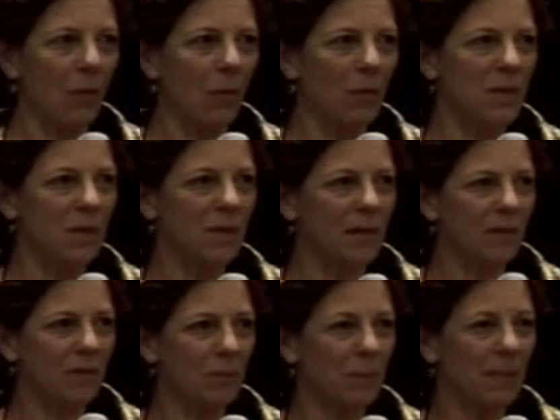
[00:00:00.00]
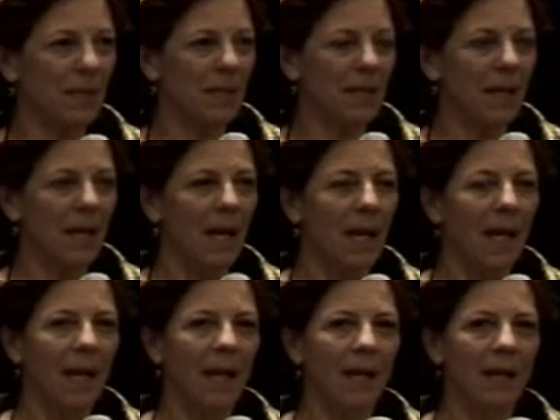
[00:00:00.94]
was not for me,
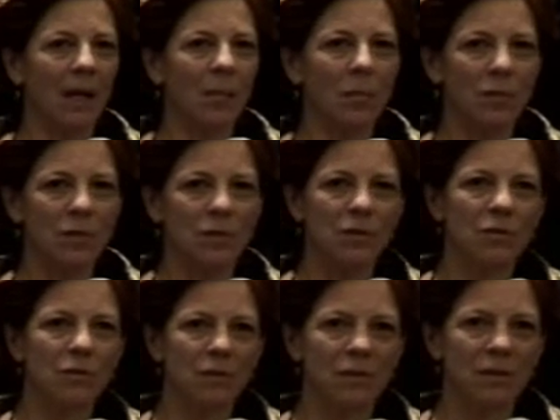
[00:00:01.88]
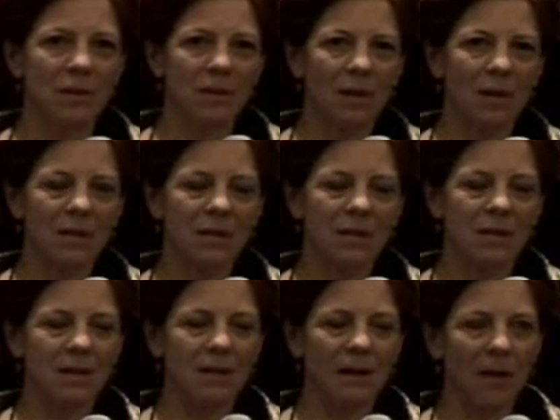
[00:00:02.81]
and I pursued
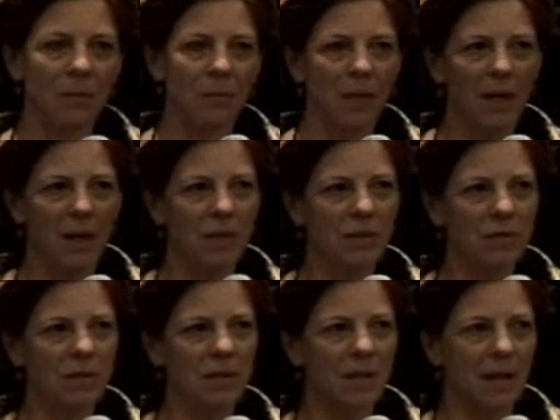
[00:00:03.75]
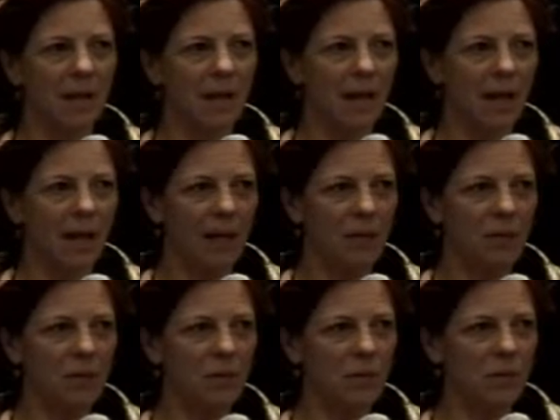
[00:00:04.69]
um, an interest that I had,
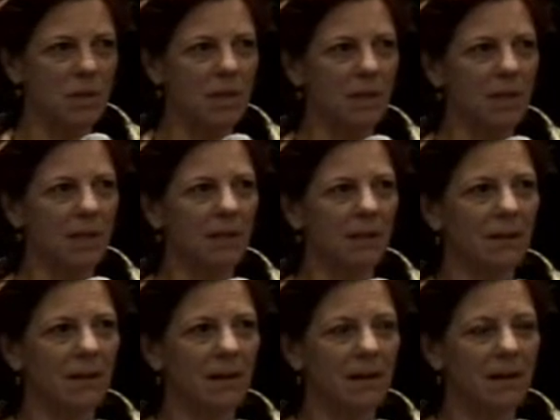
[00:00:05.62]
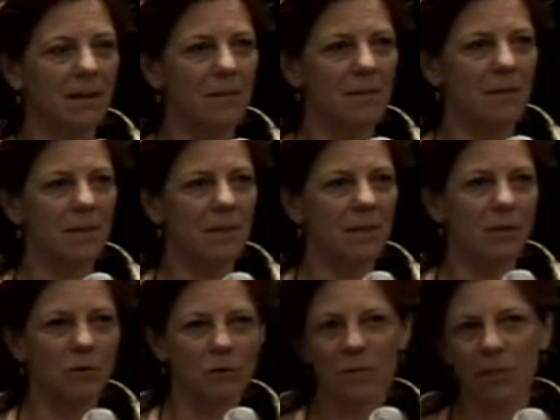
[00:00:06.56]
which was in um, the
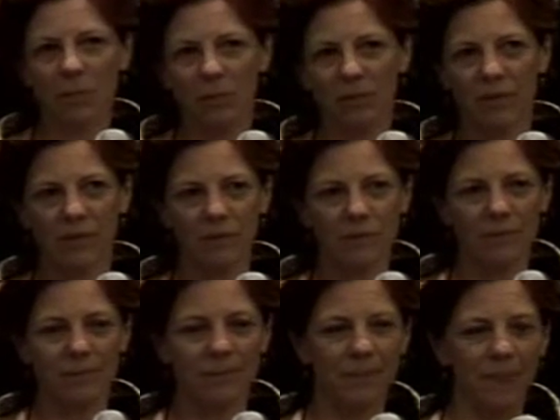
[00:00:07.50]
nursing profession.